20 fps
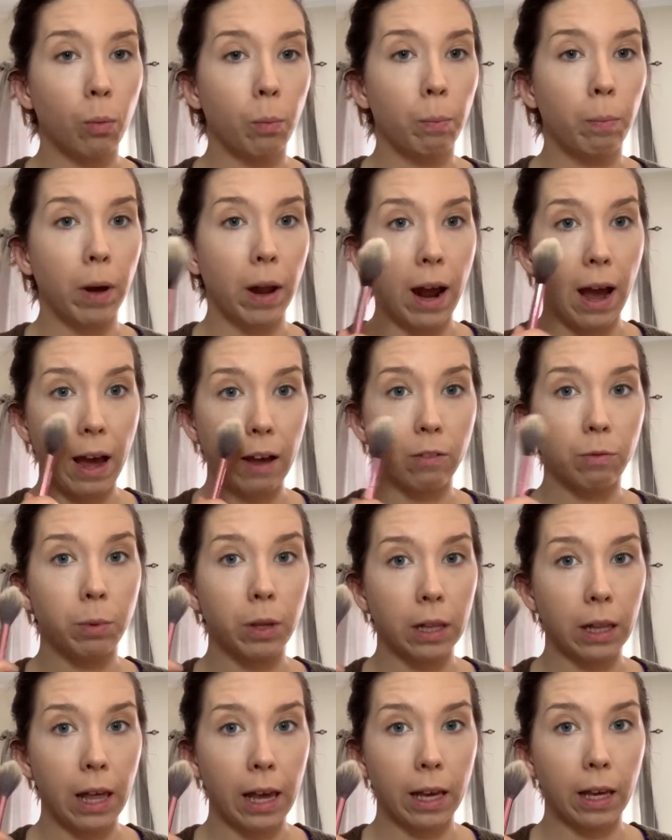but I've
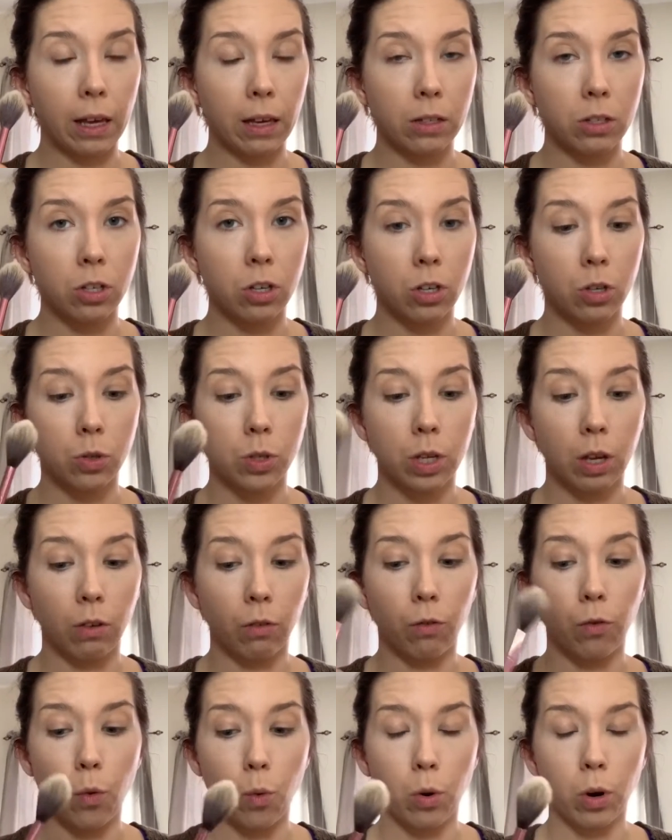been liking to use it
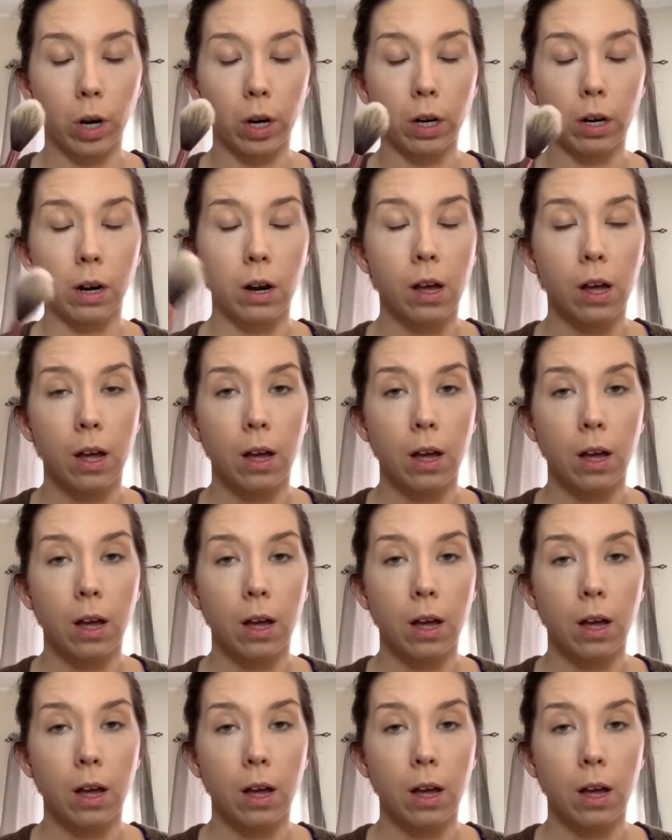for